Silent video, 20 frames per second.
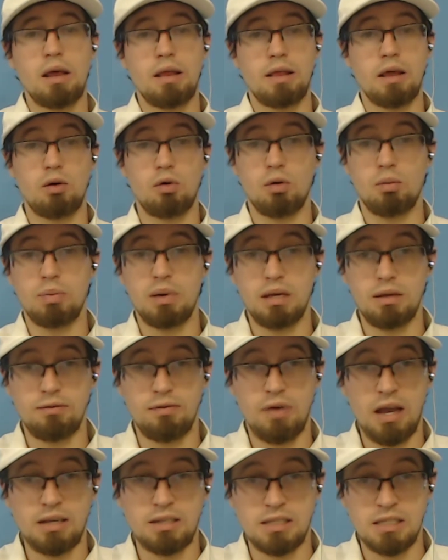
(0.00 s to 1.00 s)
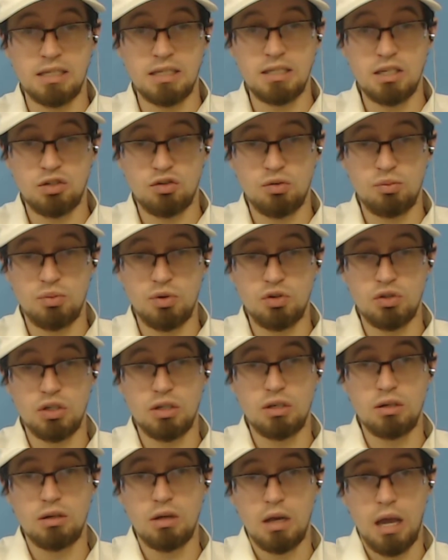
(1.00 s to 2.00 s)
There will be vaccine
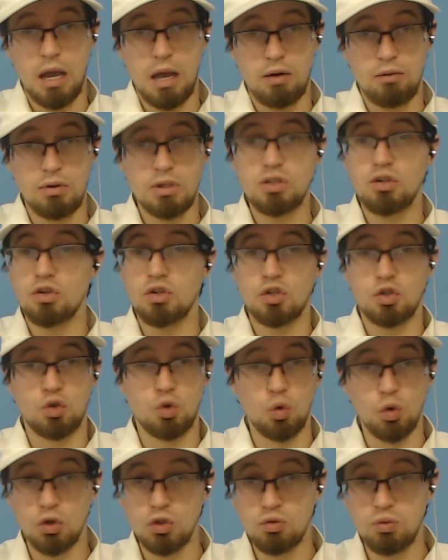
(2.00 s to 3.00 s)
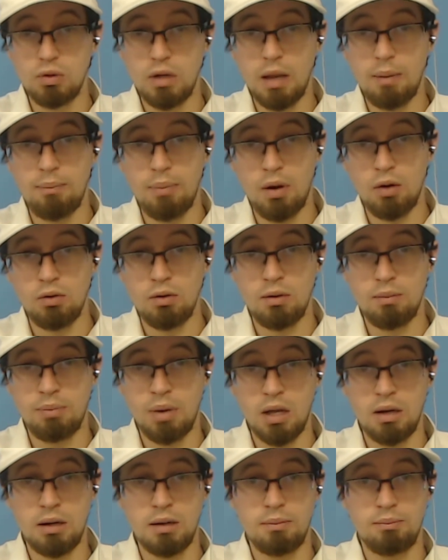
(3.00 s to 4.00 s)
distribution and research. Schools will get
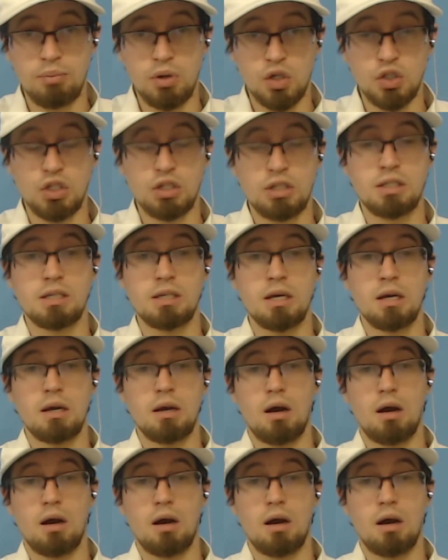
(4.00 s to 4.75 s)
budgets.